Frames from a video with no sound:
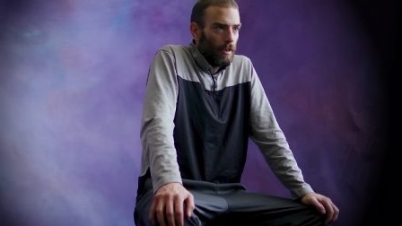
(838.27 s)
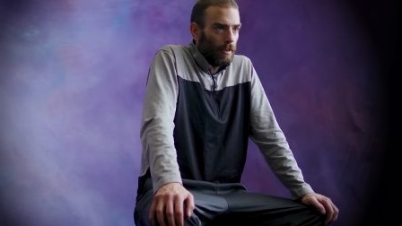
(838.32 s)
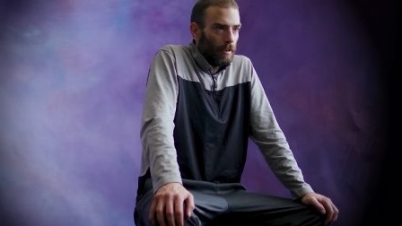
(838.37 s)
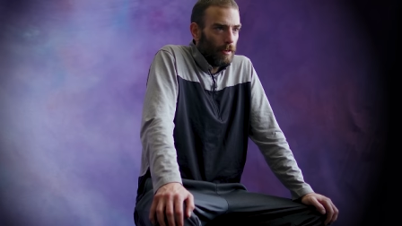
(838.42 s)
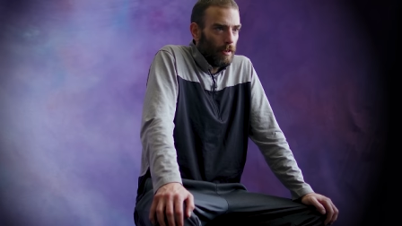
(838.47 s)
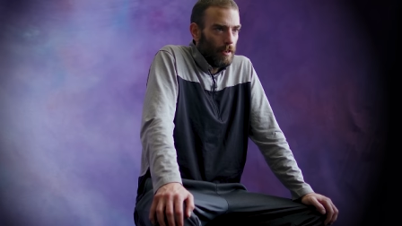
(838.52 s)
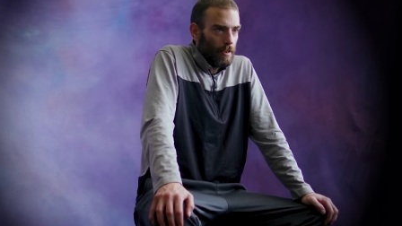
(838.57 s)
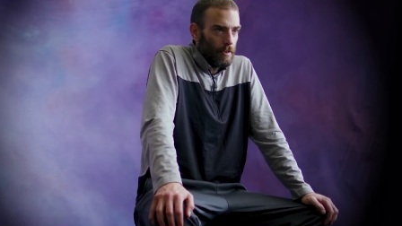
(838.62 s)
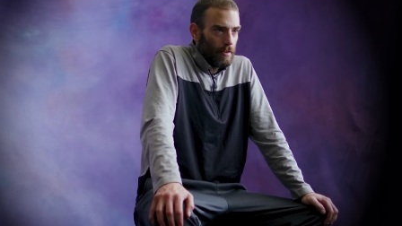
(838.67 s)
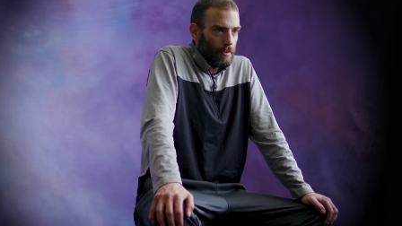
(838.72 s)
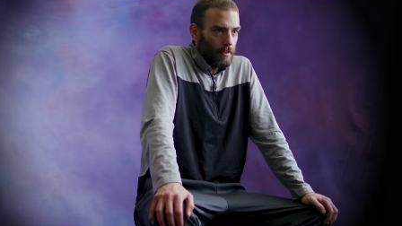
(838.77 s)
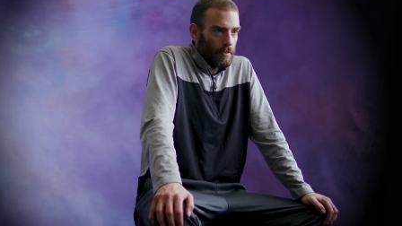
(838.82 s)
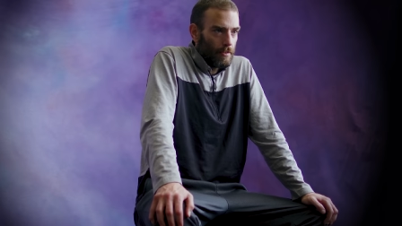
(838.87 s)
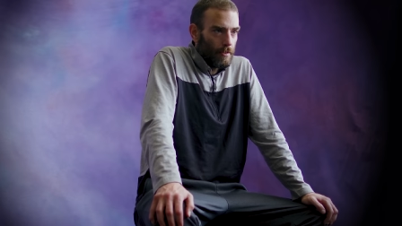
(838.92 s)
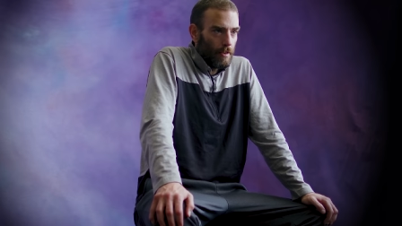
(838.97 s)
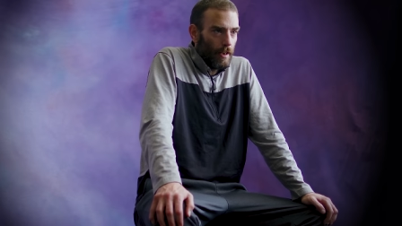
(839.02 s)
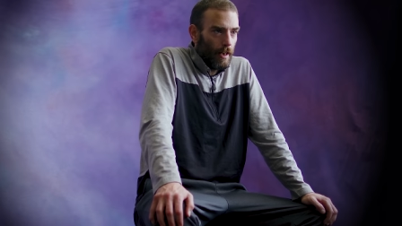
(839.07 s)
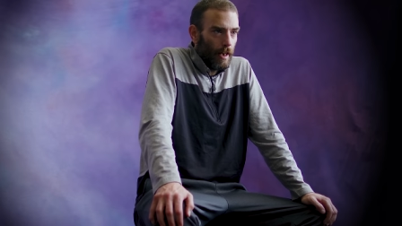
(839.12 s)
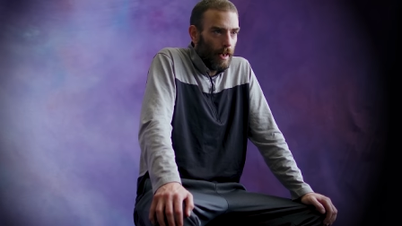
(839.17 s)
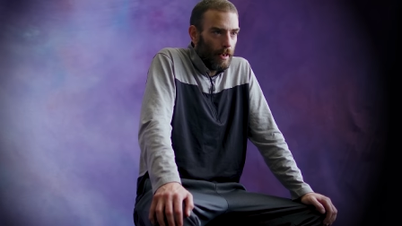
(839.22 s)
because
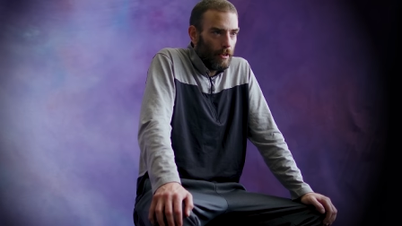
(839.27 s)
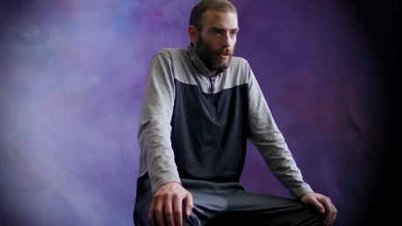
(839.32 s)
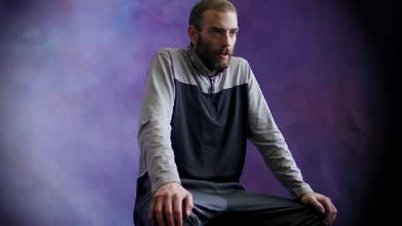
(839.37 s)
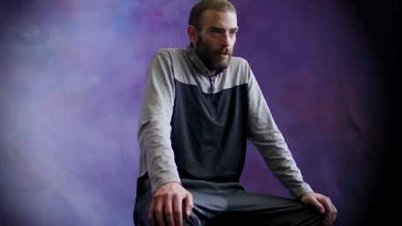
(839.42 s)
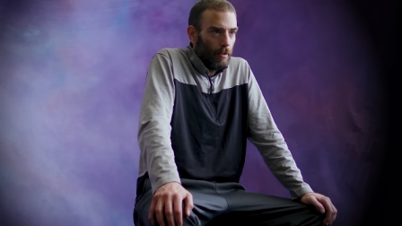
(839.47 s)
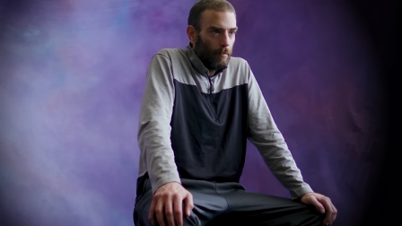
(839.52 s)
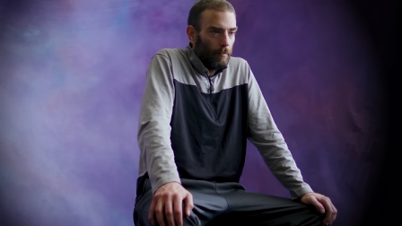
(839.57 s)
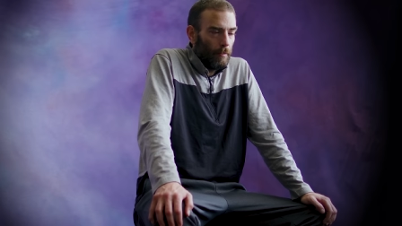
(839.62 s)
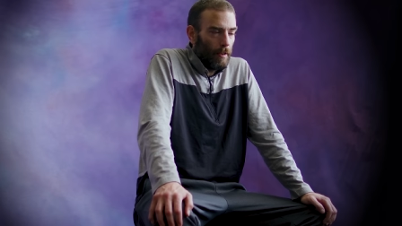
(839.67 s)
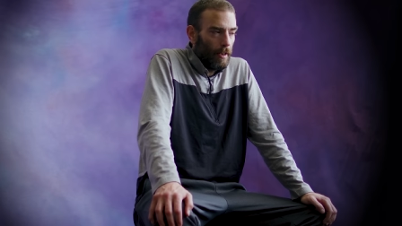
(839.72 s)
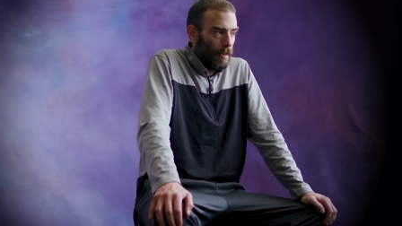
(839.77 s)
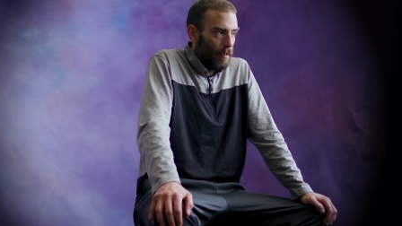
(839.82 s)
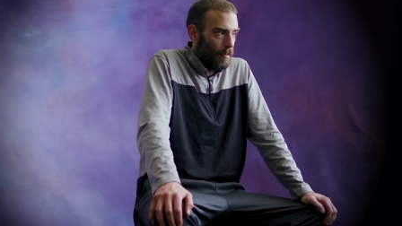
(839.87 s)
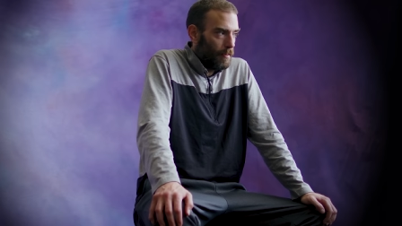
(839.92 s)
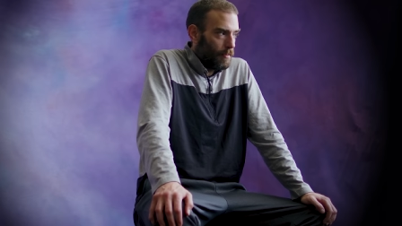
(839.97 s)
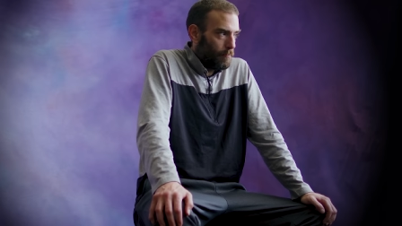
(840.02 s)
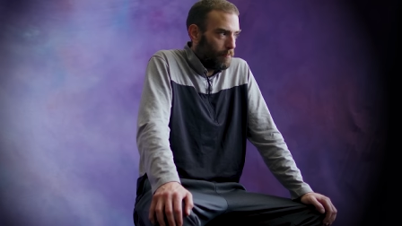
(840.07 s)
I know, uh,